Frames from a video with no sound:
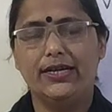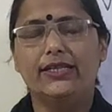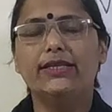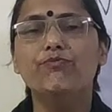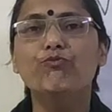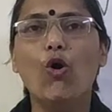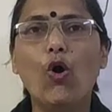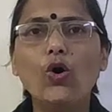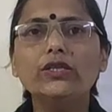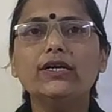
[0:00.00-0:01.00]
The
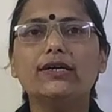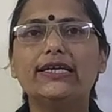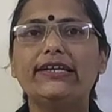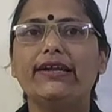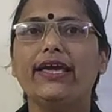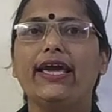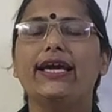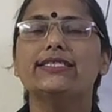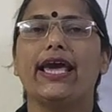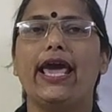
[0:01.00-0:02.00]
more the country
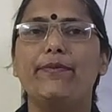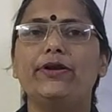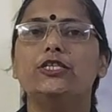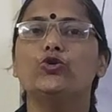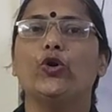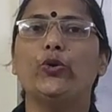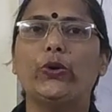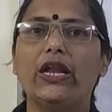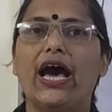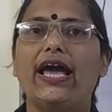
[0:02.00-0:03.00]
is able to
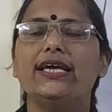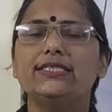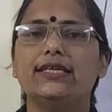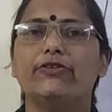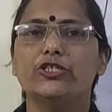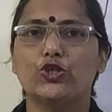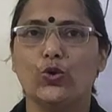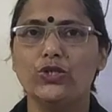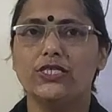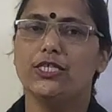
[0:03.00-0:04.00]
utilize the
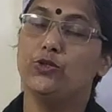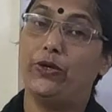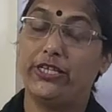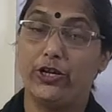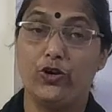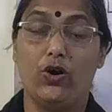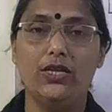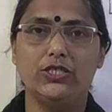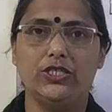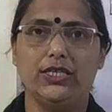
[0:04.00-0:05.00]
resources with
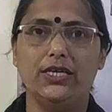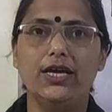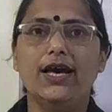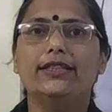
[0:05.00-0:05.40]
technology,